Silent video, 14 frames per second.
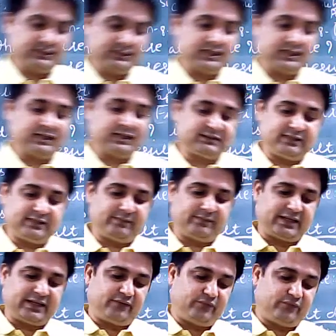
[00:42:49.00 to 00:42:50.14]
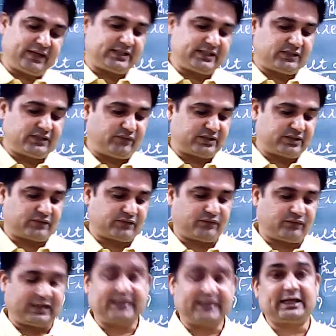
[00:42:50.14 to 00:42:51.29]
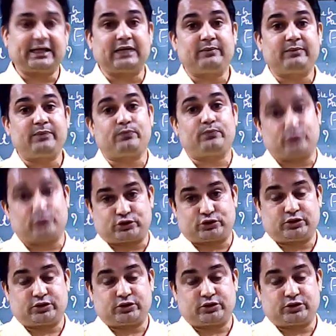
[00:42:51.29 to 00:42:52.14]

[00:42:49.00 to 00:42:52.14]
are three main ways in which a fire can be put